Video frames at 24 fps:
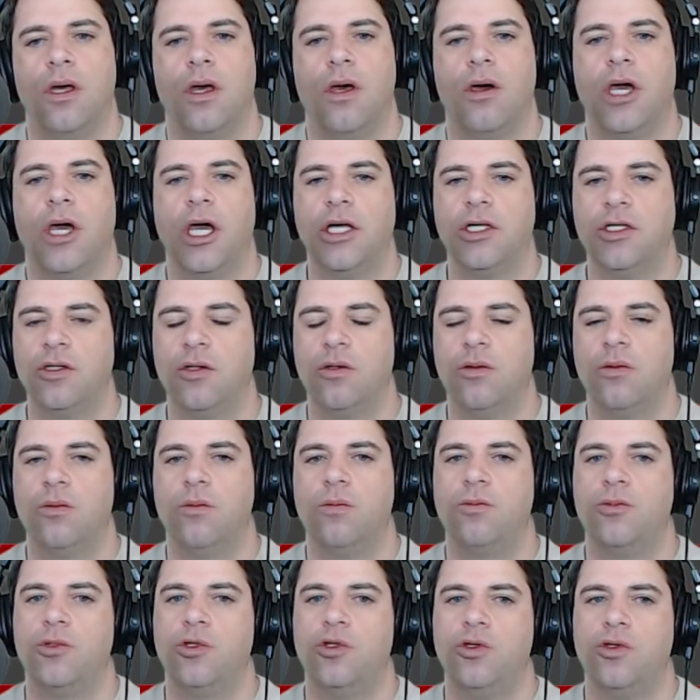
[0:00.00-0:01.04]
Okay, so
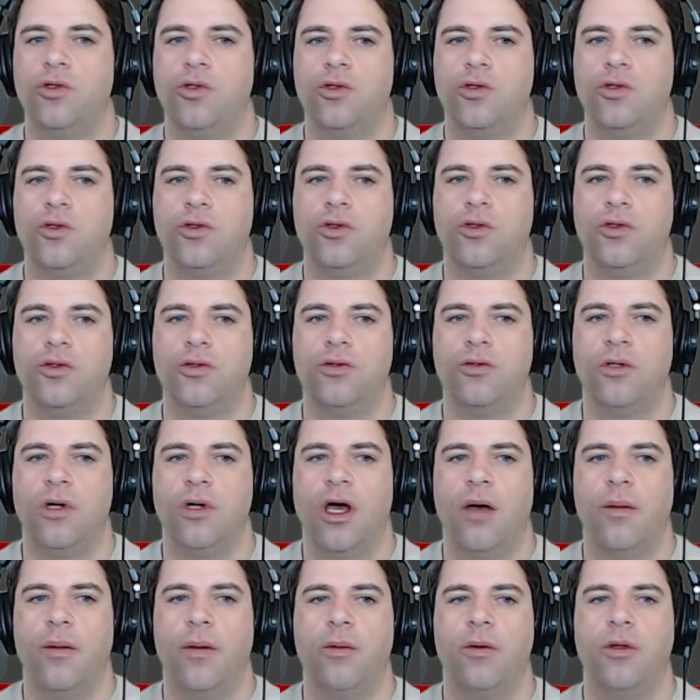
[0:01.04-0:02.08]

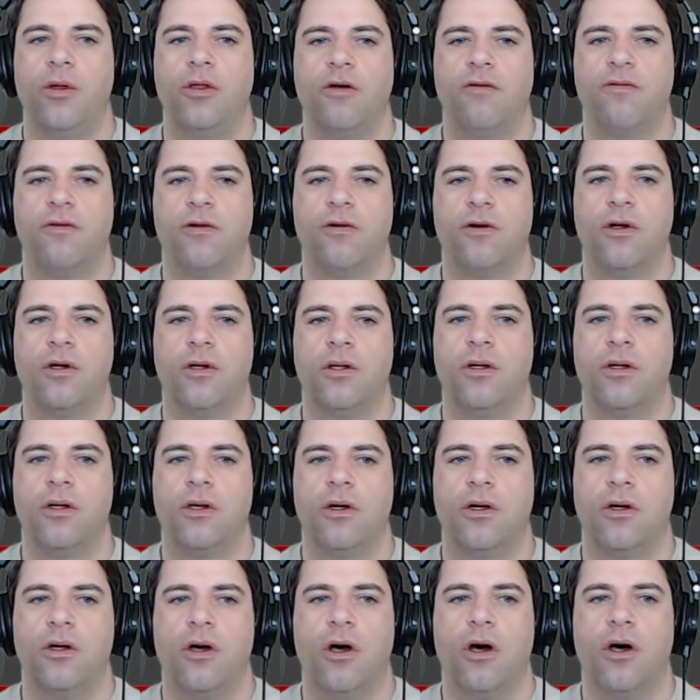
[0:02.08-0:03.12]
how about we look for
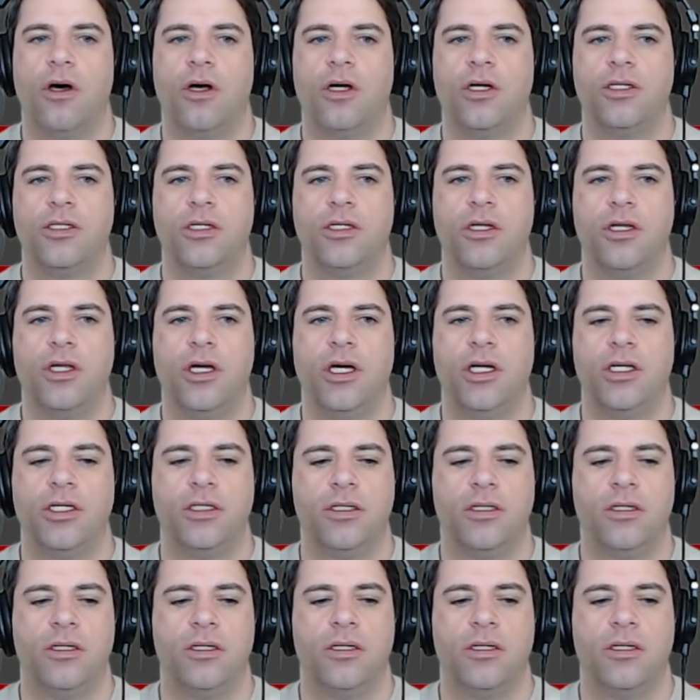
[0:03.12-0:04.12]
calls to this?